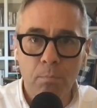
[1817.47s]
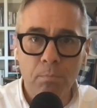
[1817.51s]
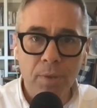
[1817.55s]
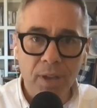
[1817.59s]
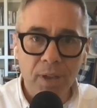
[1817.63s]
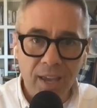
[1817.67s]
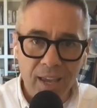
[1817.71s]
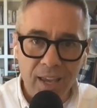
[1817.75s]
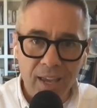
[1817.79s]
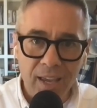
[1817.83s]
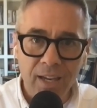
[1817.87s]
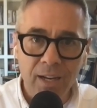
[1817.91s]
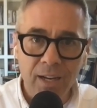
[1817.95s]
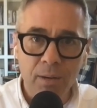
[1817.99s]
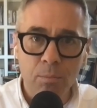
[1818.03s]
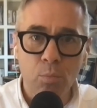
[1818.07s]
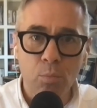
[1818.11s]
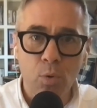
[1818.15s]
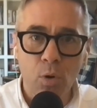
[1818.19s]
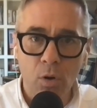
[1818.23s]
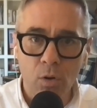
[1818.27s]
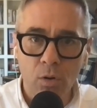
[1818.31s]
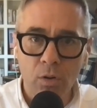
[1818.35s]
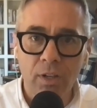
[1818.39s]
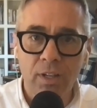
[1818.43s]
pain and
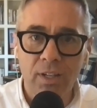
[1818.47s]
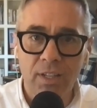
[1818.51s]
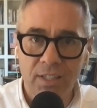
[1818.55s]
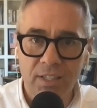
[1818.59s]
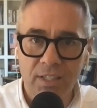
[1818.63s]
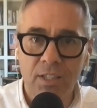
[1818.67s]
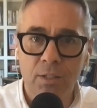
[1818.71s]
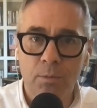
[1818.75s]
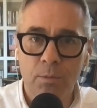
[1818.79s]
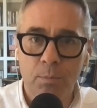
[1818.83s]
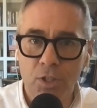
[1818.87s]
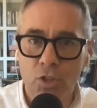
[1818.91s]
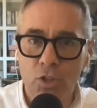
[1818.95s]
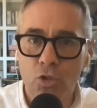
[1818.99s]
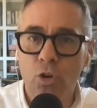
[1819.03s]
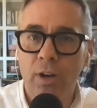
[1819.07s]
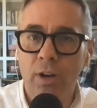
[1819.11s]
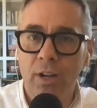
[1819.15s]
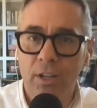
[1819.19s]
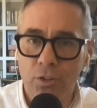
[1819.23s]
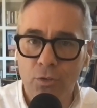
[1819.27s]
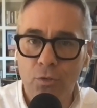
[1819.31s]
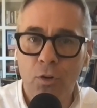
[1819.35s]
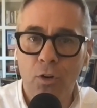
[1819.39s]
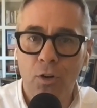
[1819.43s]
brokenness that's been
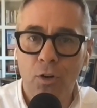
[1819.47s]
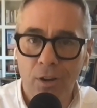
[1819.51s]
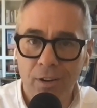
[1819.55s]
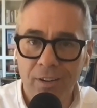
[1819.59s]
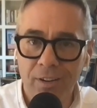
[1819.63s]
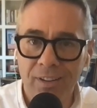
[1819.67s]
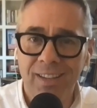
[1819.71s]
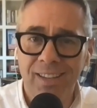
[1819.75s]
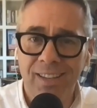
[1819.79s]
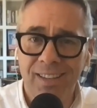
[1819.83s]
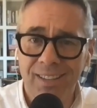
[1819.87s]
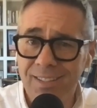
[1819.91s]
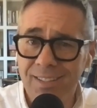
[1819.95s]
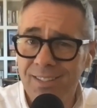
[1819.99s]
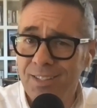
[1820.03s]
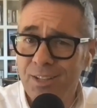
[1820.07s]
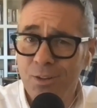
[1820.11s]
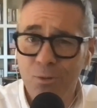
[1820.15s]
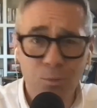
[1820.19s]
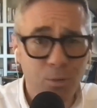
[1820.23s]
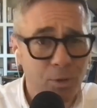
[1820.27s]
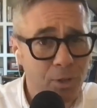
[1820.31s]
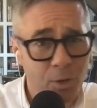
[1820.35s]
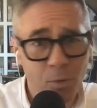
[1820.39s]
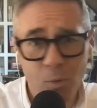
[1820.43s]
transferred onto kids
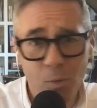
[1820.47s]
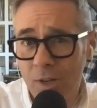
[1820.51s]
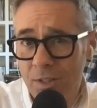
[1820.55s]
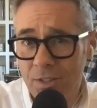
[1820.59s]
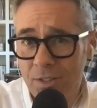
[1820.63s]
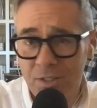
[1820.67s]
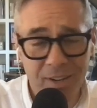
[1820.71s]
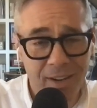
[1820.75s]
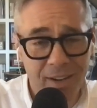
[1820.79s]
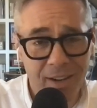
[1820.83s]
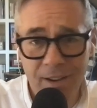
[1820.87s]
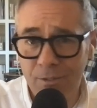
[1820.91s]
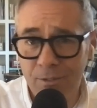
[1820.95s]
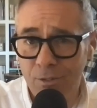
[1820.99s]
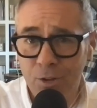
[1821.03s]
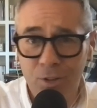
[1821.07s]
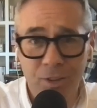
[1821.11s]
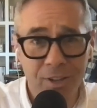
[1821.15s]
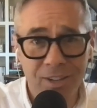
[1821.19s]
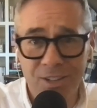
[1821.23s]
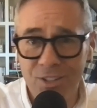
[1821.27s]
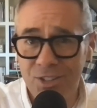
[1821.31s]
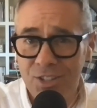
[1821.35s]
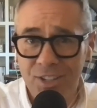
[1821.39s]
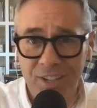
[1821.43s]
that really wasn't ever
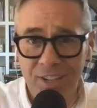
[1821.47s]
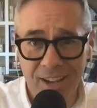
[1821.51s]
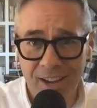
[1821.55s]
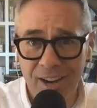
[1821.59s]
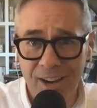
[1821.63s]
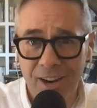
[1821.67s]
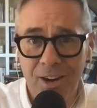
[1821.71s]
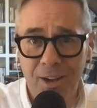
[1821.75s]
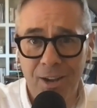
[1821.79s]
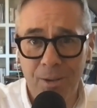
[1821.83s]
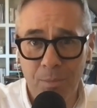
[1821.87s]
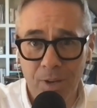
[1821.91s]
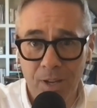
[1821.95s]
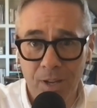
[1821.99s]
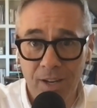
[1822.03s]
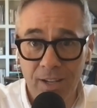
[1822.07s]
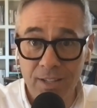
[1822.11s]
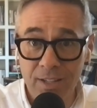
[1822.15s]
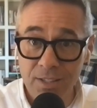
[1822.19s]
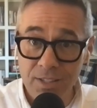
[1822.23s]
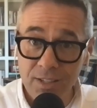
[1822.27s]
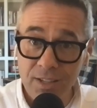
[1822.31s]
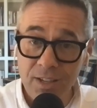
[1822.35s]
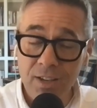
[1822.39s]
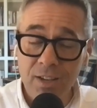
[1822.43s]
theirs to carry, but
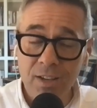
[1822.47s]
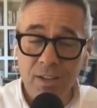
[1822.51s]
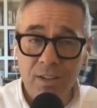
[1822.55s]
is